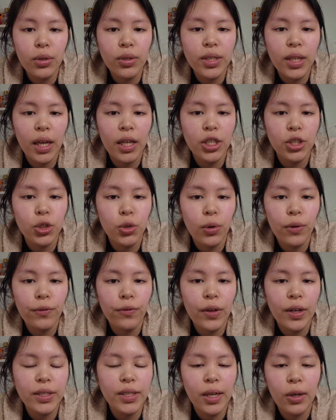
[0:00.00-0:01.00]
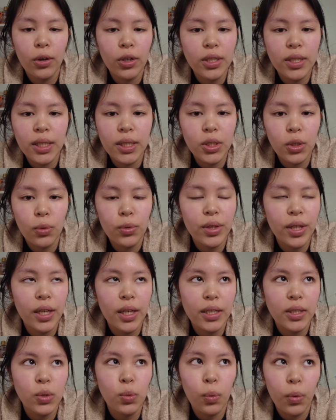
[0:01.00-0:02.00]
those kind of short flights, I honestly don't think
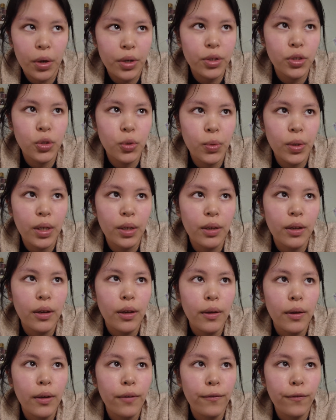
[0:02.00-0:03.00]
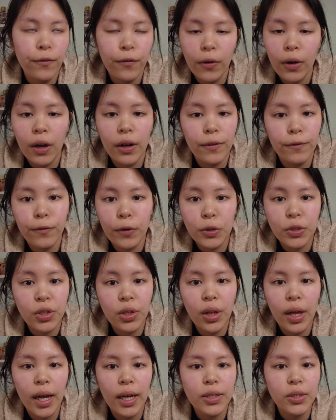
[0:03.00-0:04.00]
it's worth doing first
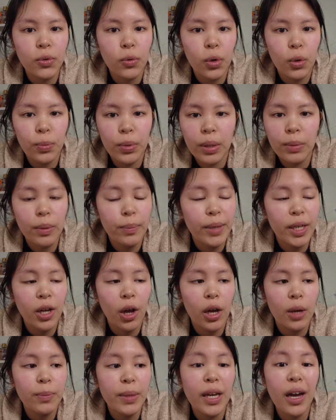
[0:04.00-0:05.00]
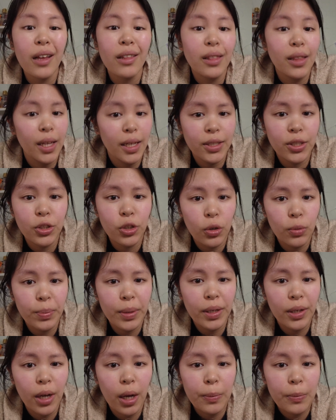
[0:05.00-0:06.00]
class or premium economy unless you're
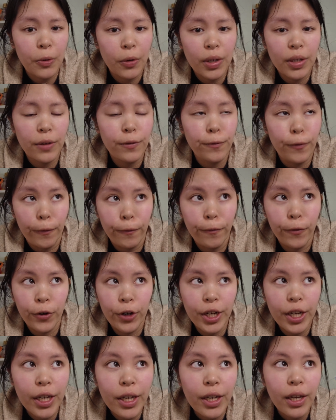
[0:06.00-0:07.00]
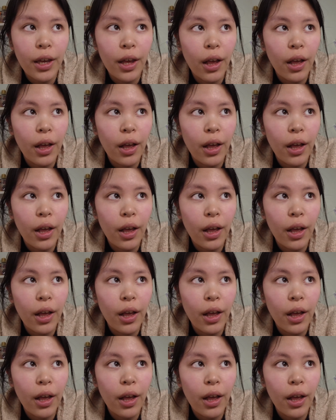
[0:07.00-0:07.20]
being upgraded for free.